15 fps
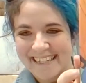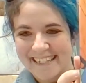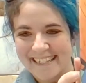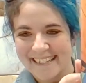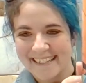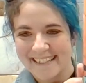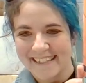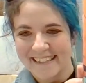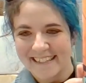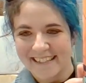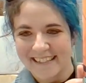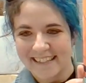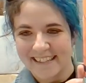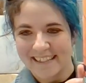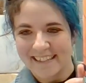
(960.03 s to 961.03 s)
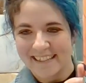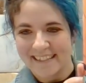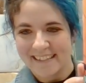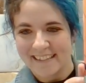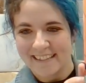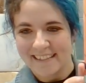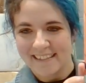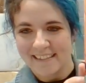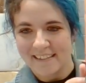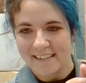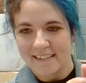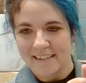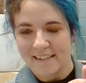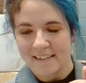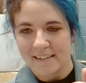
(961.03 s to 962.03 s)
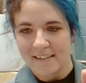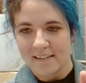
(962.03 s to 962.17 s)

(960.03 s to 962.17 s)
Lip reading: The person shown says nothing.